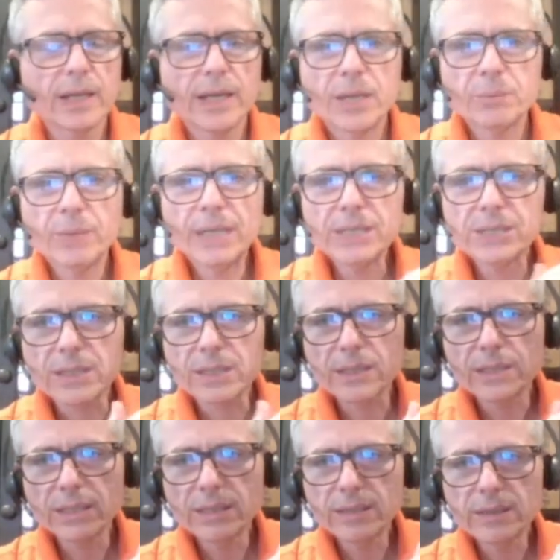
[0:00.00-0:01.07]
And
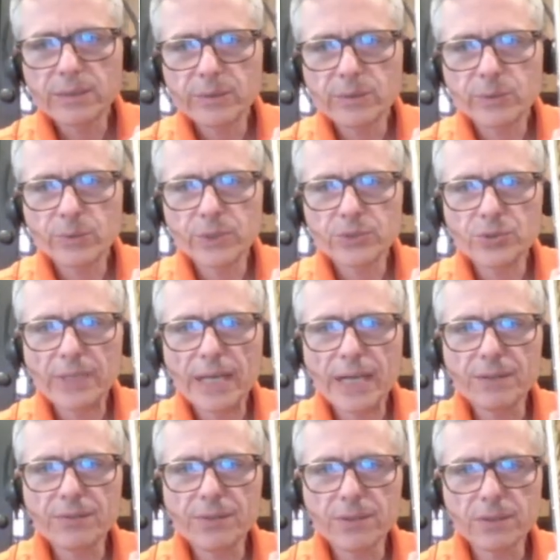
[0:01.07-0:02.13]
basically, what you
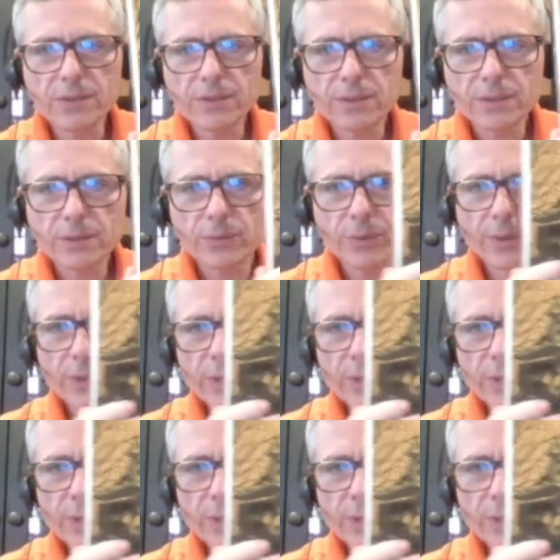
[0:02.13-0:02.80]
have here with the